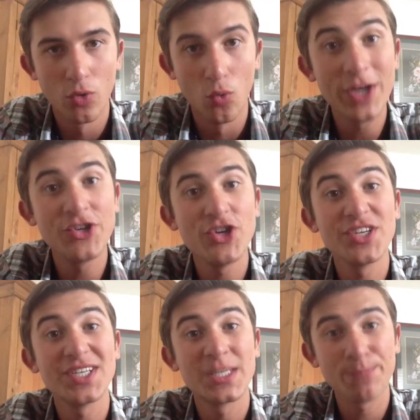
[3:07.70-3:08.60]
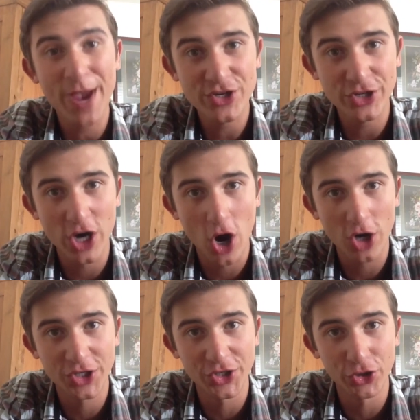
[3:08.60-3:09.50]
which is especially
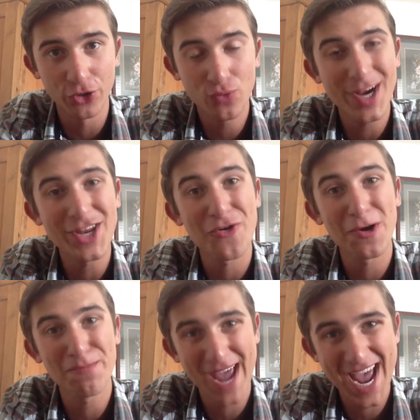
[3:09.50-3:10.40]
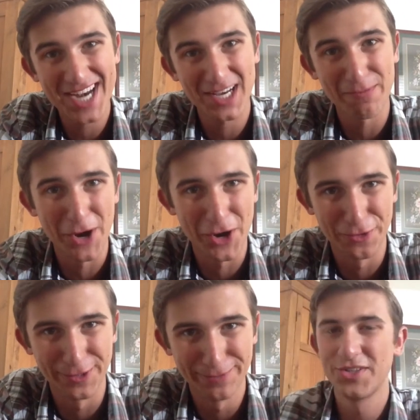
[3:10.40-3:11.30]
hard to do when you're in panic
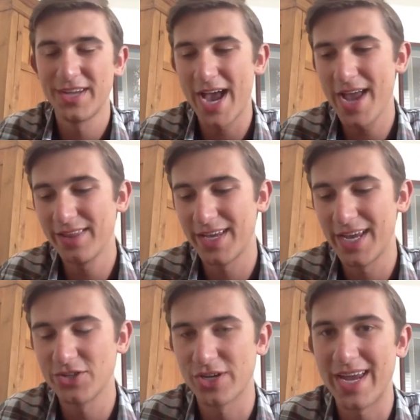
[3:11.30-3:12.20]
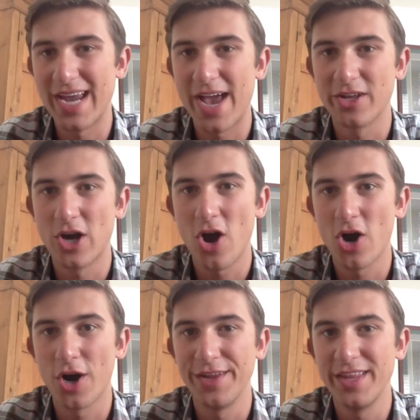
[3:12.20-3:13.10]
mode. So the guy and the kids are getting out of the
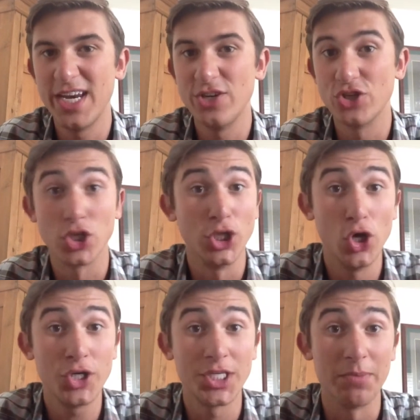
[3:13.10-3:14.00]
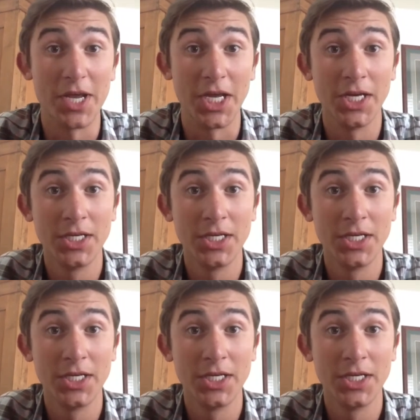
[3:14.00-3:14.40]
car, and then he just looks at me.